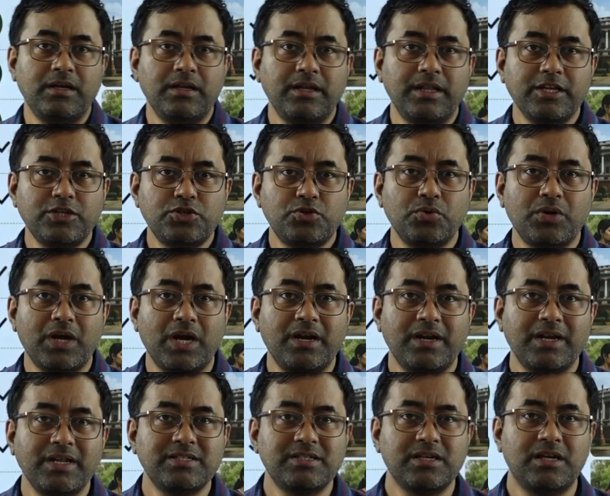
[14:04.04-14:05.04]
These two
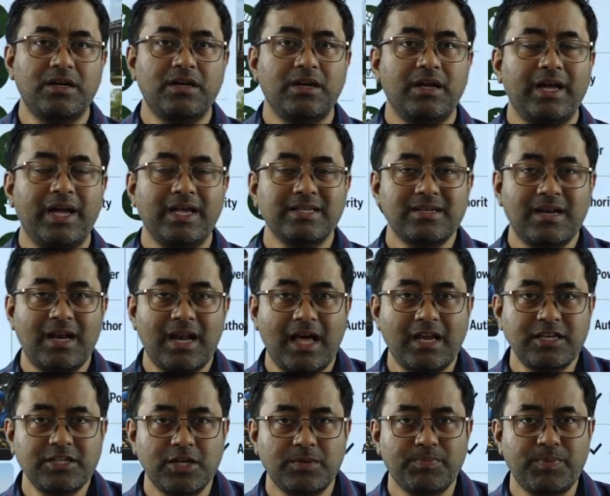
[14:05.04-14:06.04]
countries has
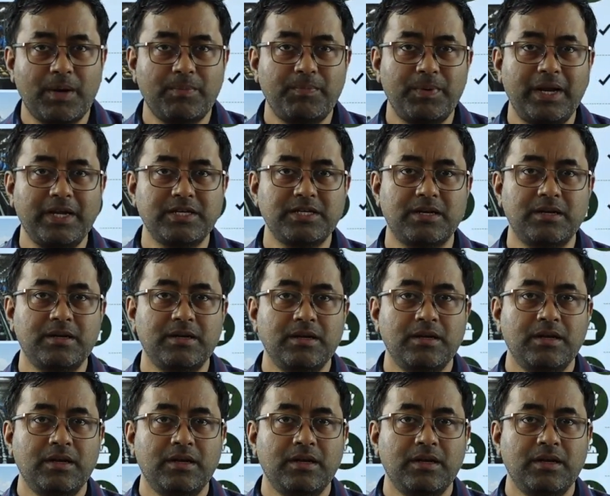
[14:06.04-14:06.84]
larger population.